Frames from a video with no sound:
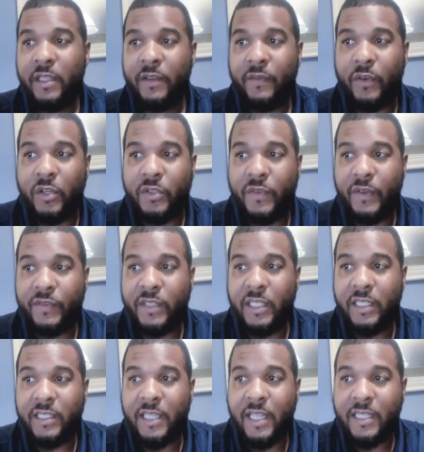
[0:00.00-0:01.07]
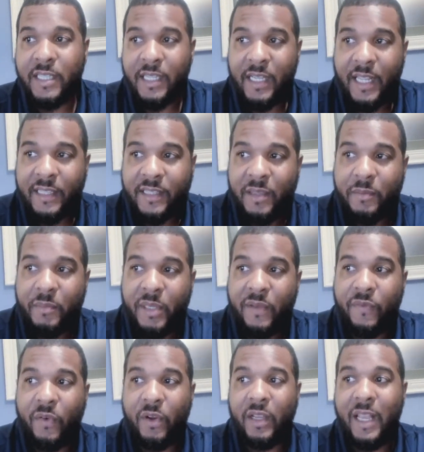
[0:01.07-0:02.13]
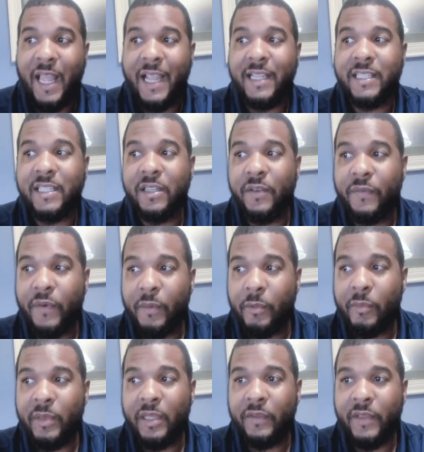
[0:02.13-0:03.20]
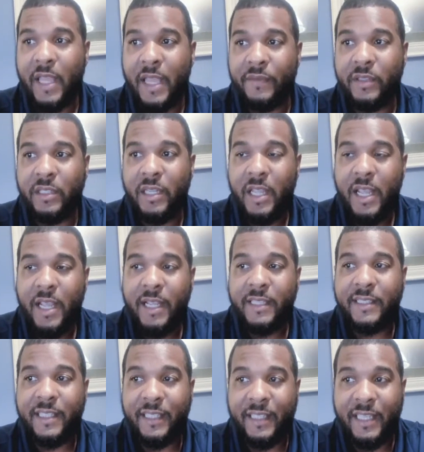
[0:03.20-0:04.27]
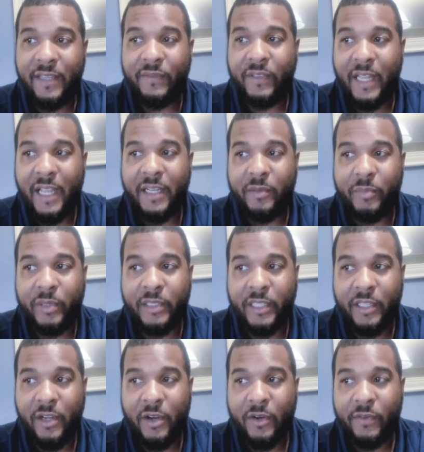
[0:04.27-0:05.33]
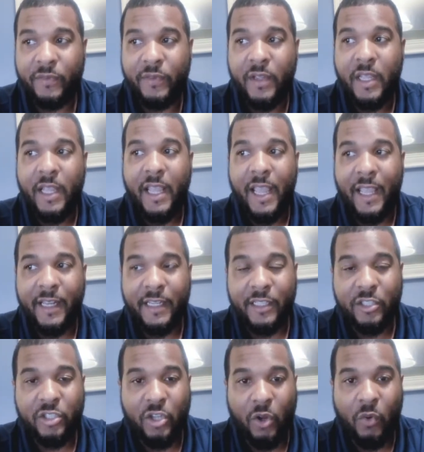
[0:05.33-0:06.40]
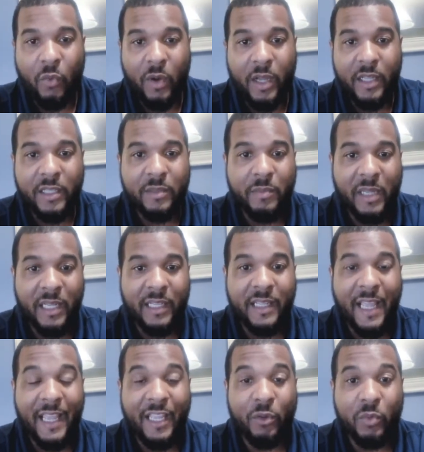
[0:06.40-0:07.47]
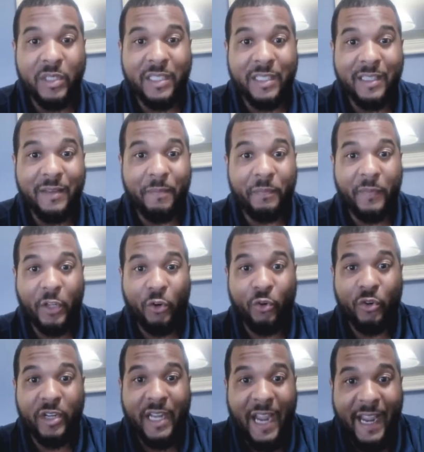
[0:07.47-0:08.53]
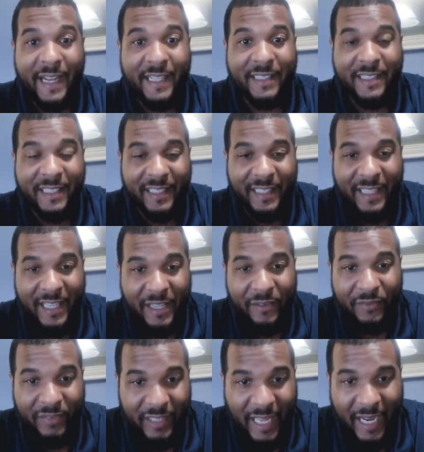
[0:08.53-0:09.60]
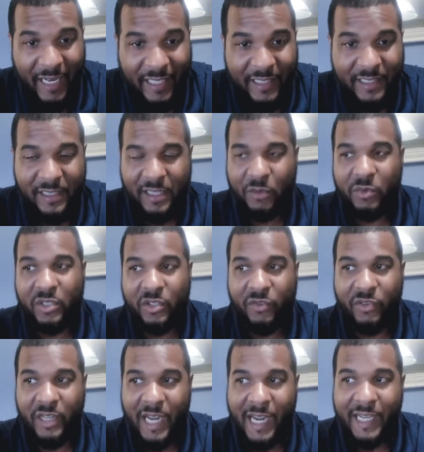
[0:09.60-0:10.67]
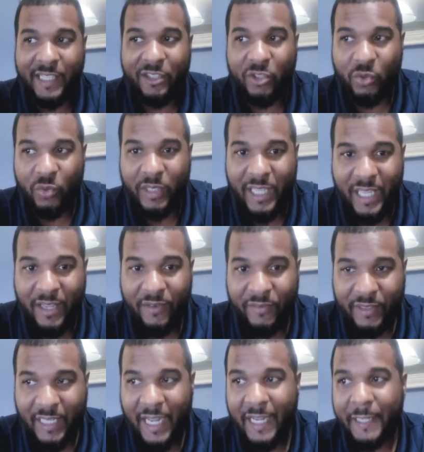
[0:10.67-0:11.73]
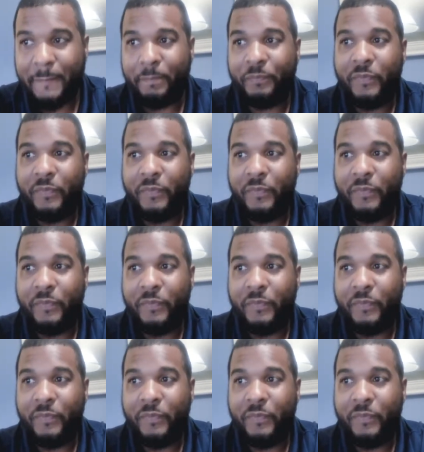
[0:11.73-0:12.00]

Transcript: Verse 15 says, "And let them be for lights in the firmament of the heaven, to give light upon the earth." And it so was, meaning that it was created to give light. It was created to give light.